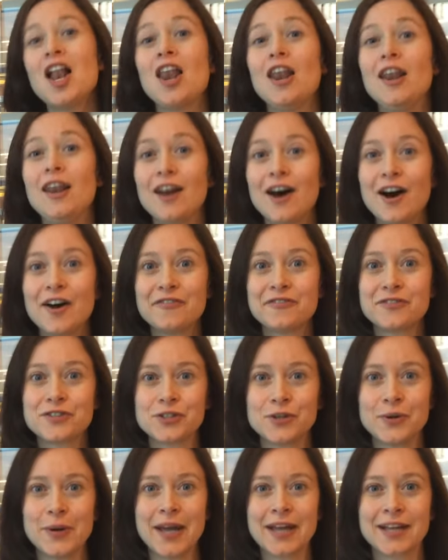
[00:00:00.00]
love
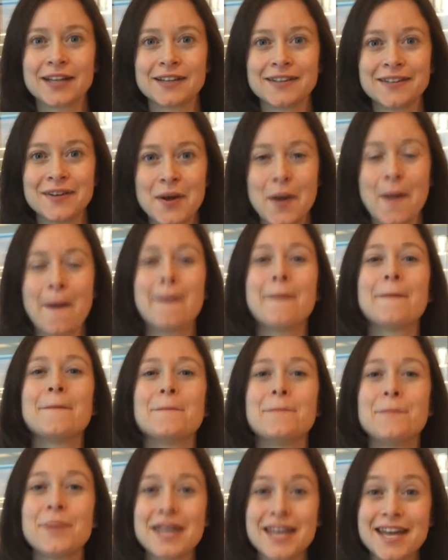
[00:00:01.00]
doing,
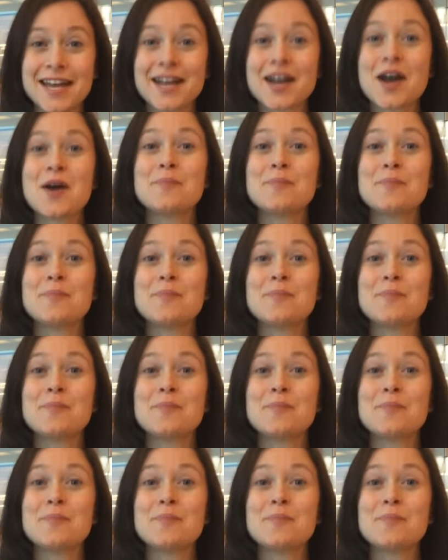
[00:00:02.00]
being